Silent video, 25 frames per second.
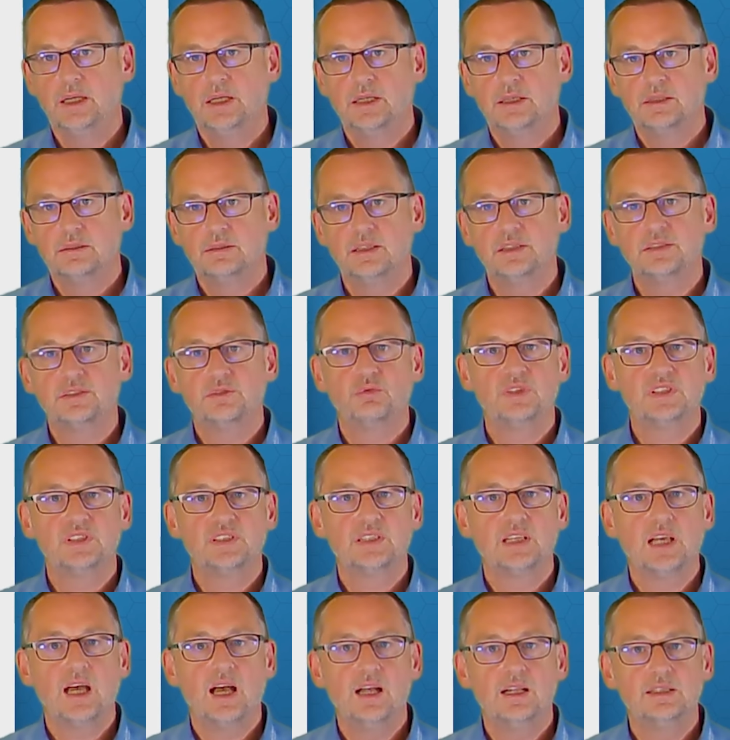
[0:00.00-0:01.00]
This
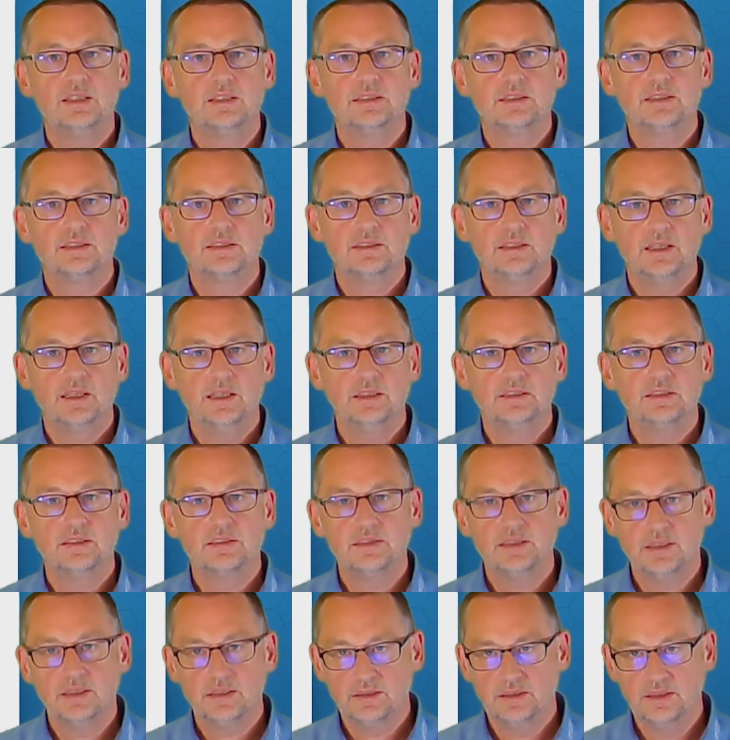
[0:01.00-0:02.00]
results in a
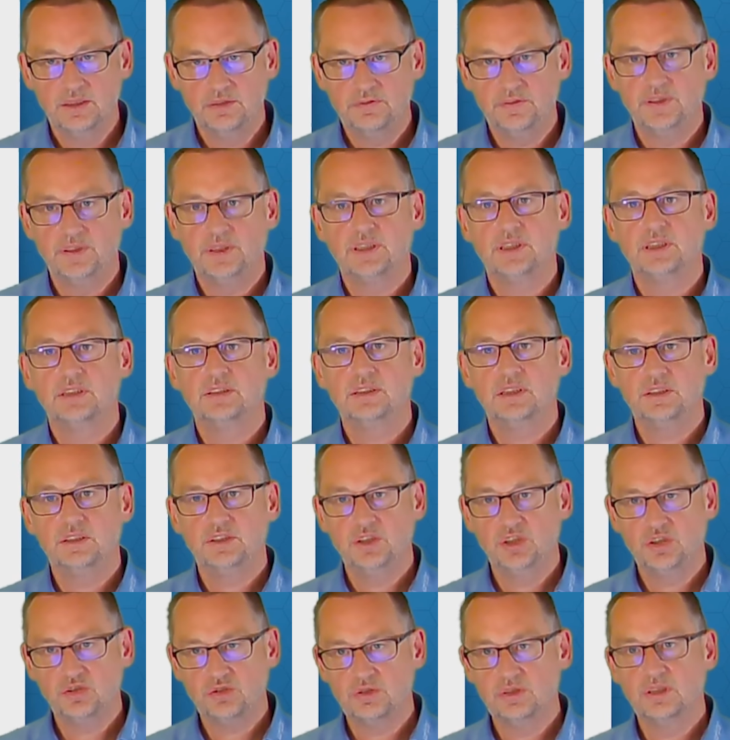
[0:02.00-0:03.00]
significant
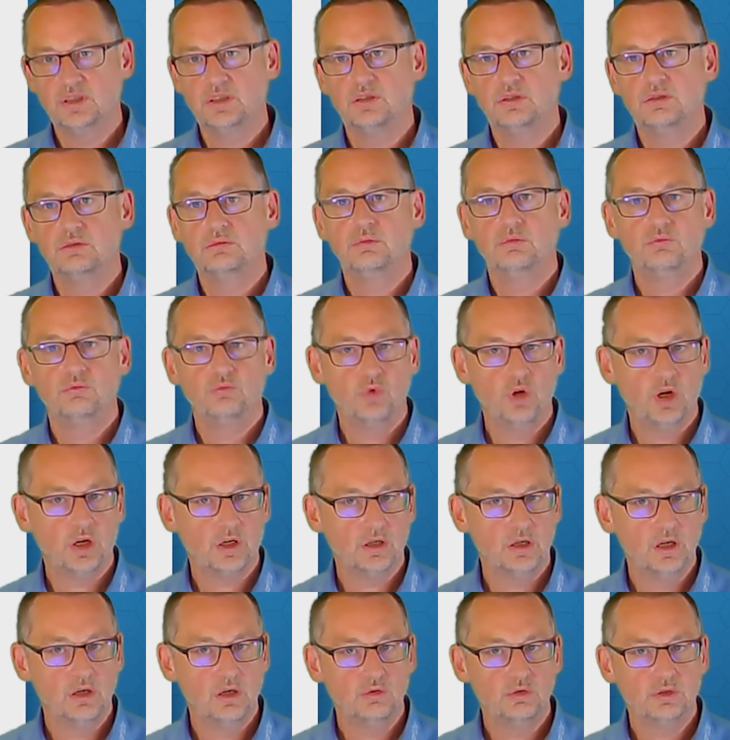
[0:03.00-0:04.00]
additional
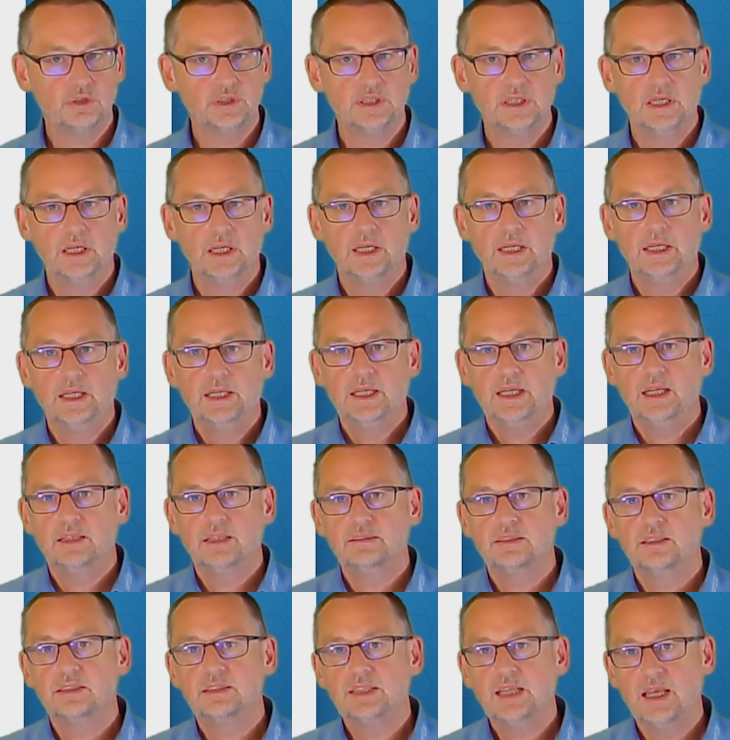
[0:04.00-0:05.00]
workload,
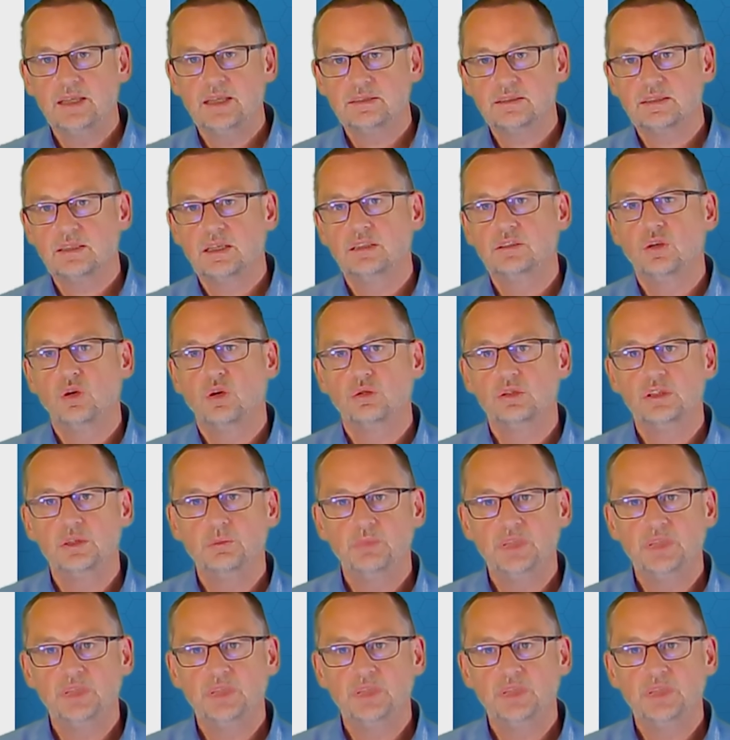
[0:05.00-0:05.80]
and the test can only be